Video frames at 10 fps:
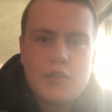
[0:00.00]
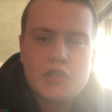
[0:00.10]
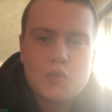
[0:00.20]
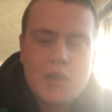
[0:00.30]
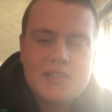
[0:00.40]
The
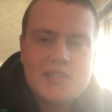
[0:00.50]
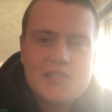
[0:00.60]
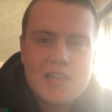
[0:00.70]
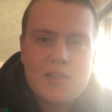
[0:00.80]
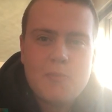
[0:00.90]

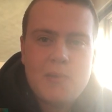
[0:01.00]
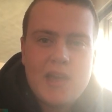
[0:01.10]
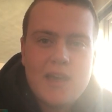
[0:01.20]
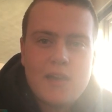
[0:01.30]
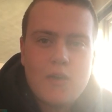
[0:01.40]
26th
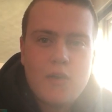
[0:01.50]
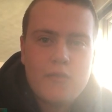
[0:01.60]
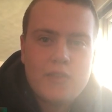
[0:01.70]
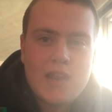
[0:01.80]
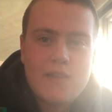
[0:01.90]
pick
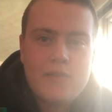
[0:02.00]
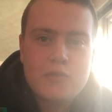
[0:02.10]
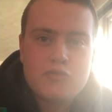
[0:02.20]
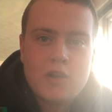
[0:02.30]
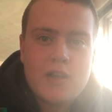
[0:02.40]
of the
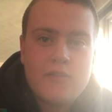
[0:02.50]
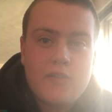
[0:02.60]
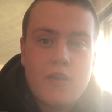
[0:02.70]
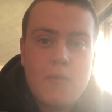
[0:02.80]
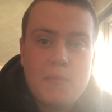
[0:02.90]
NFL draft
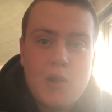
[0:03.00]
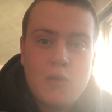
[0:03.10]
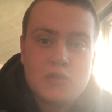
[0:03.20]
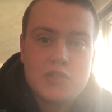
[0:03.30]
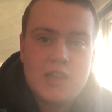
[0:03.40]

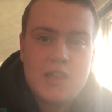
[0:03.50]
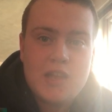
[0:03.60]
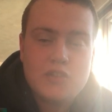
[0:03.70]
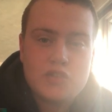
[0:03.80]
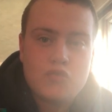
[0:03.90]
belongs to the
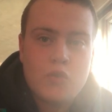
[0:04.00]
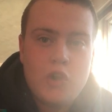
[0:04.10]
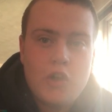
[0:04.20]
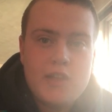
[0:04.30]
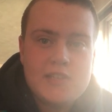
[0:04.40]
Detroit
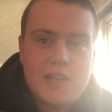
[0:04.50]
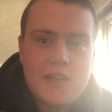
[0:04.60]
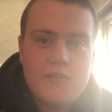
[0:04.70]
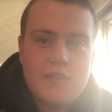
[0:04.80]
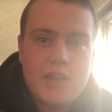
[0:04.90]
Lions
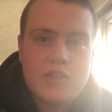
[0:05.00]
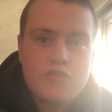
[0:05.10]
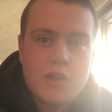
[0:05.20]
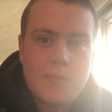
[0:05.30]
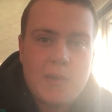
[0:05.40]
after that
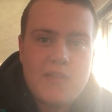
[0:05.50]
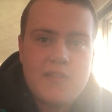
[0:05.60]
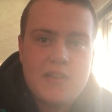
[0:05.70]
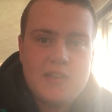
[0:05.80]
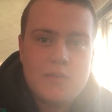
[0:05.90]
trade back
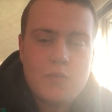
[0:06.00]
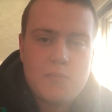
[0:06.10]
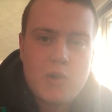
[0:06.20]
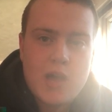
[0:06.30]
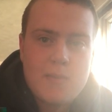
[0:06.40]
that they did with
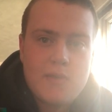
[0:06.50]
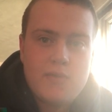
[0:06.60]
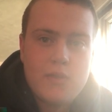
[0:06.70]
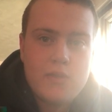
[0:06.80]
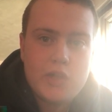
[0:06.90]
Miami for
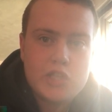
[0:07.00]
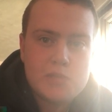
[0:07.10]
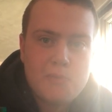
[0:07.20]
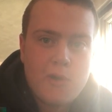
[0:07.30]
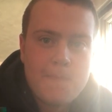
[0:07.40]
the 3rd
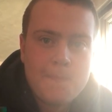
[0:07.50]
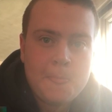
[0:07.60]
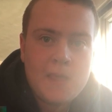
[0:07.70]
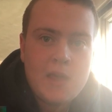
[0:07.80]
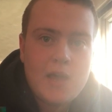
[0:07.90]
spot.
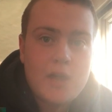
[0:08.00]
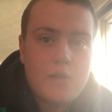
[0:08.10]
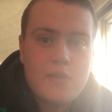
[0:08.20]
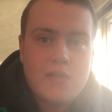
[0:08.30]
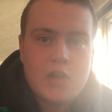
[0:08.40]
And I
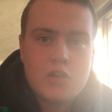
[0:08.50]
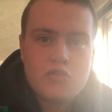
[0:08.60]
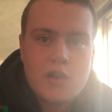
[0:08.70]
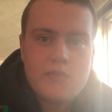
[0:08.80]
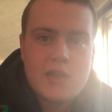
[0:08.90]
think they're going to
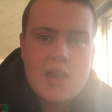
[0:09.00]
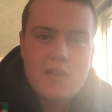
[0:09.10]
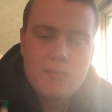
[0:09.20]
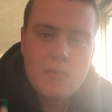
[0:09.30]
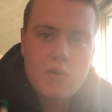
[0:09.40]
draft
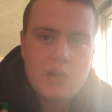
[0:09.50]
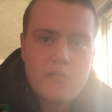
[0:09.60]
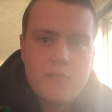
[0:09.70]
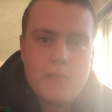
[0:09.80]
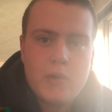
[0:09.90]
Kenneth Murray
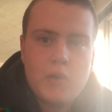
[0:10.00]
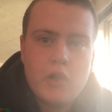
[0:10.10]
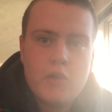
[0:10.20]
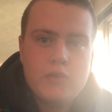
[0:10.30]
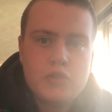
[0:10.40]
from
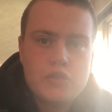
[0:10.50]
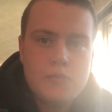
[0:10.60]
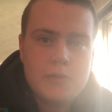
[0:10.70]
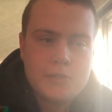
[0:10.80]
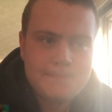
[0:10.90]
Oklahoma
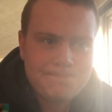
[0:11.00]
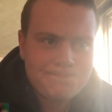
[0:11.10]
Sooners.